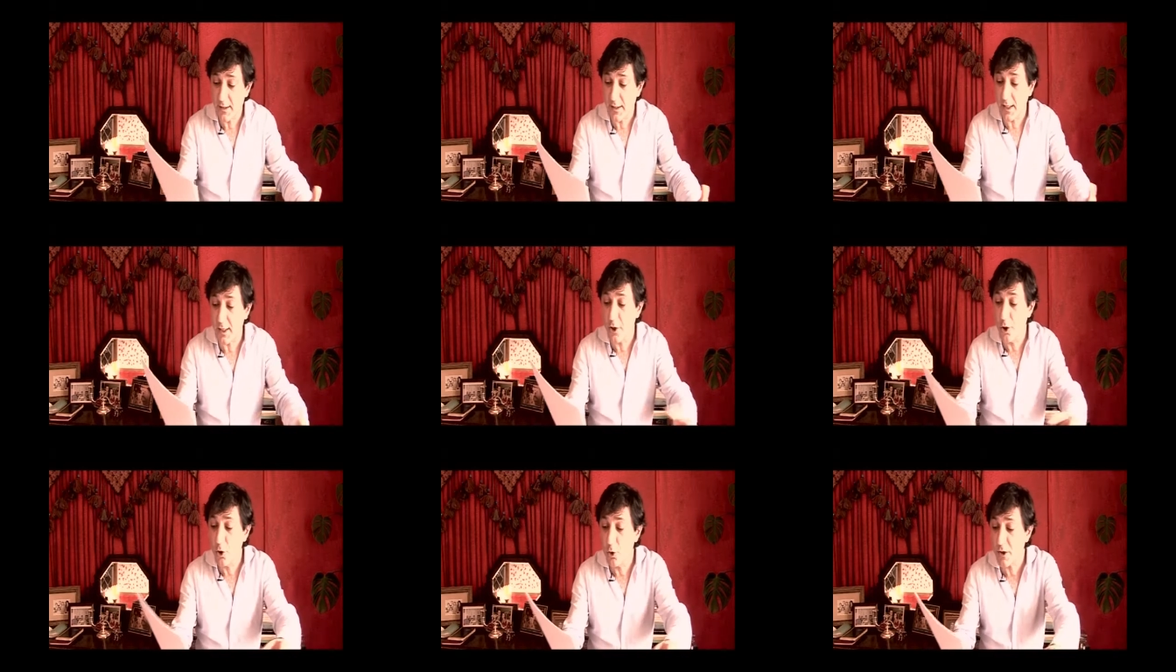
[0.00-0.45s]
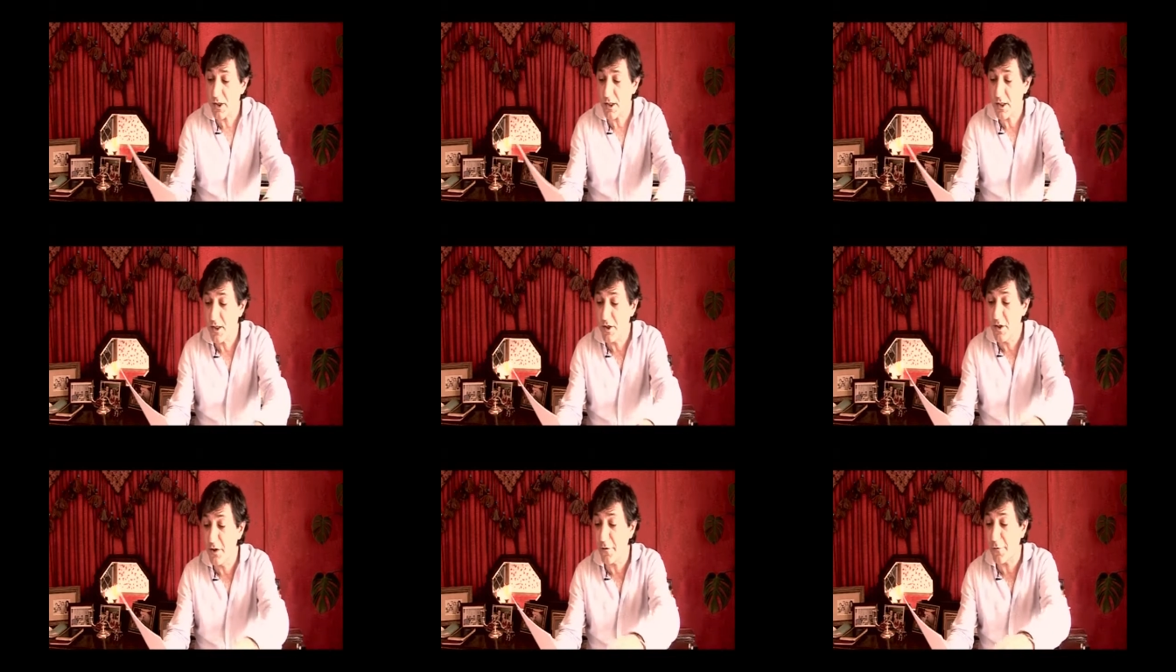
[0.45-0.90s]

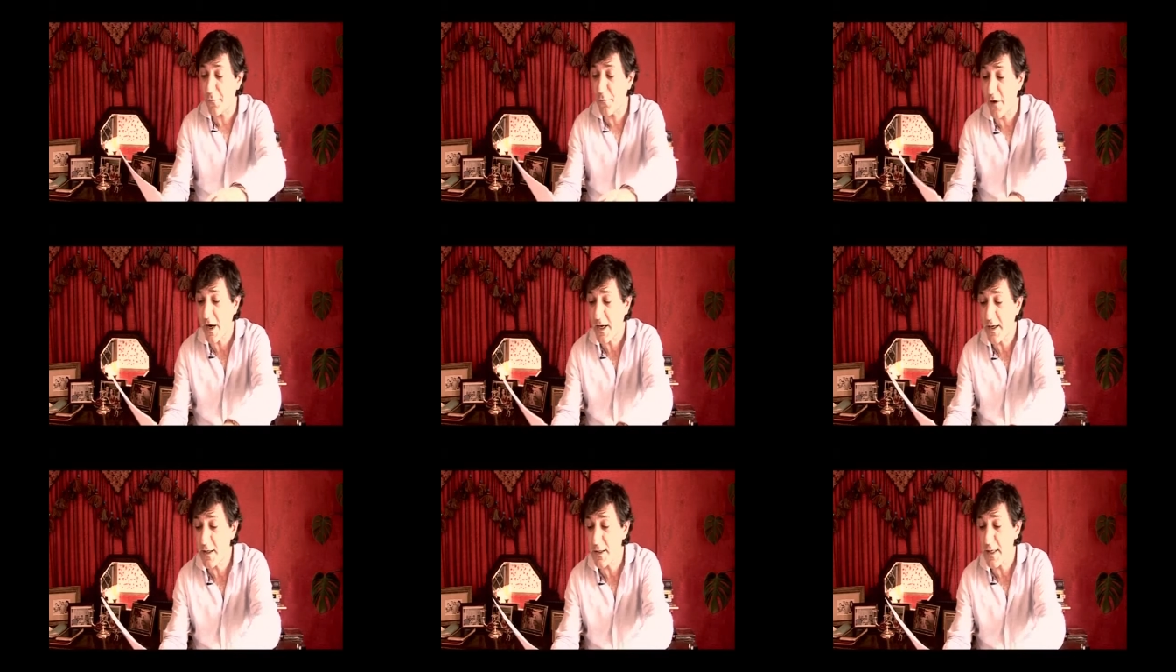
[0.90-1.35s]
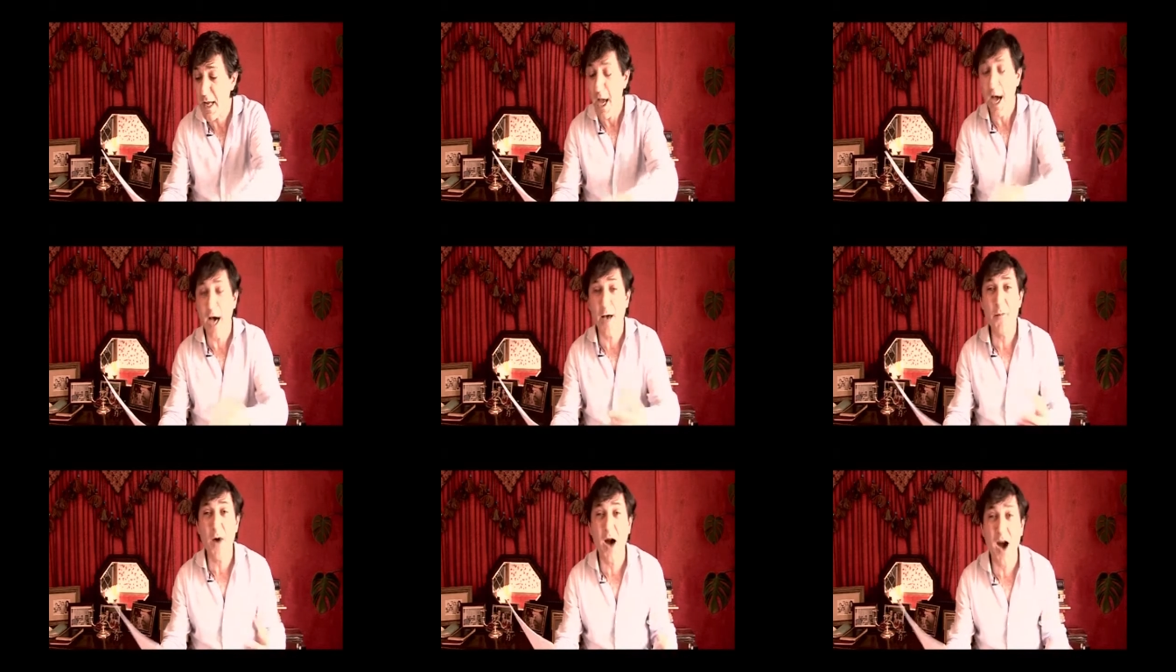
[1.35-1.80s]
unloosened in the front.
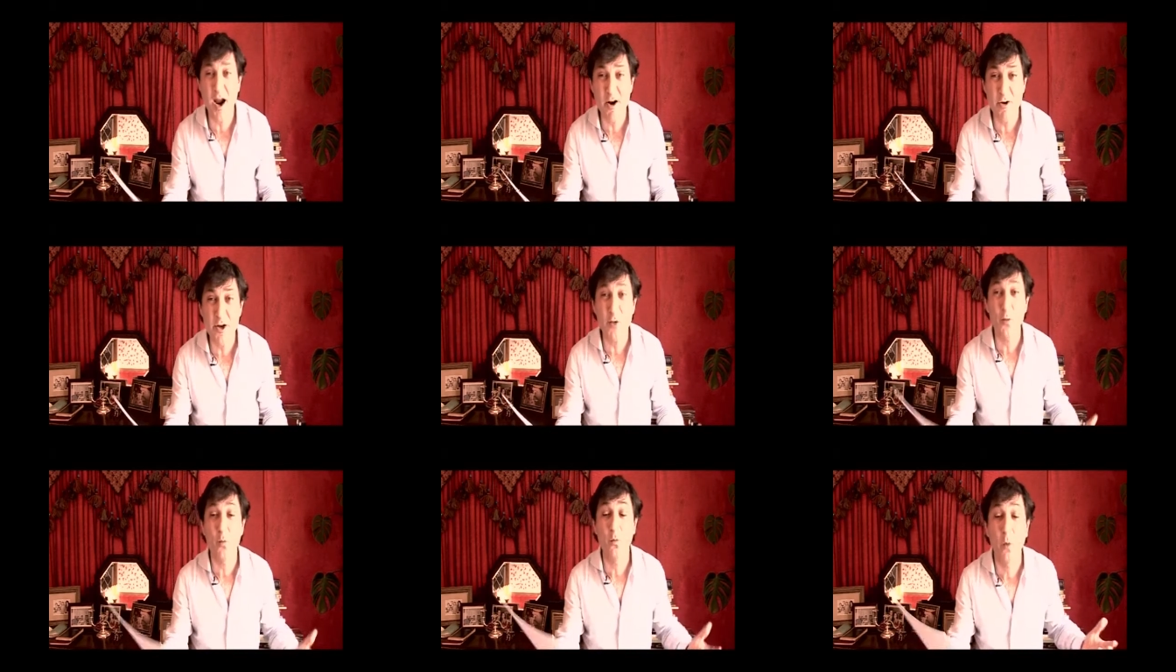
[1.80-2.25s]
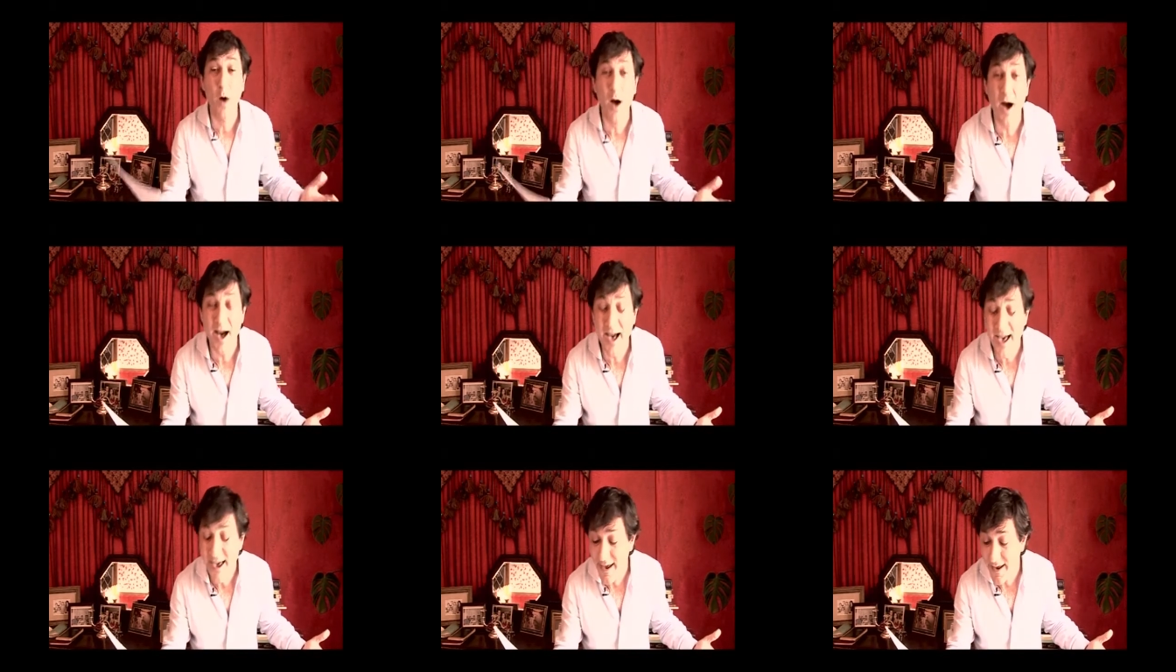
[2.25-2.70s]
I'm hurried,
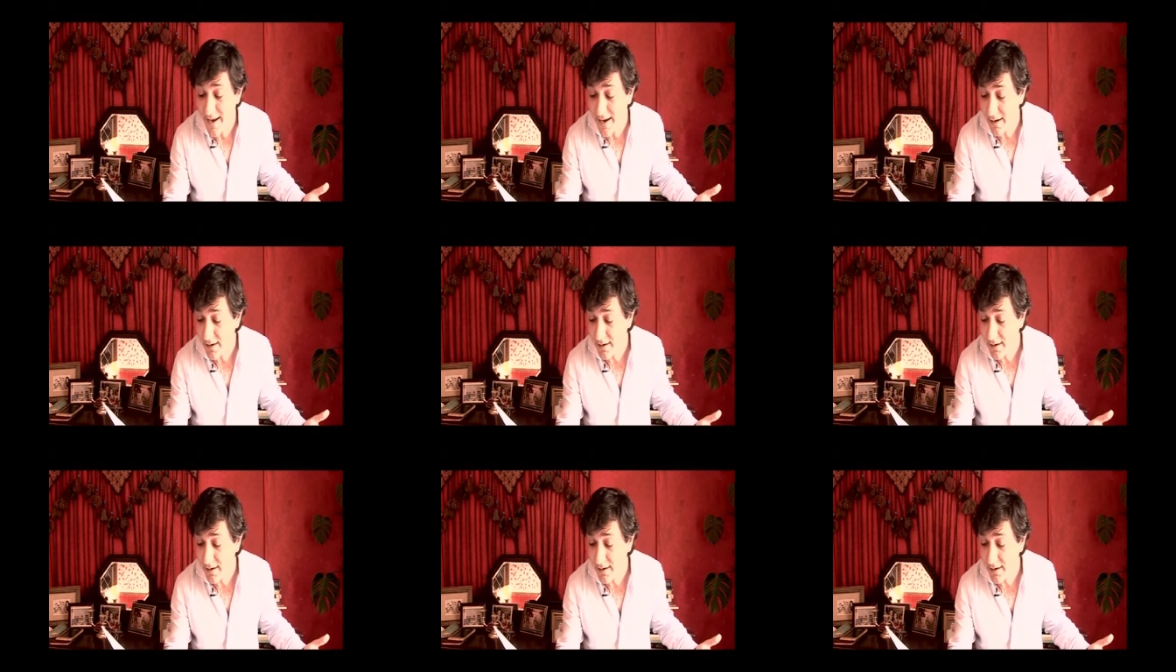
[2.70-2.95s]
why?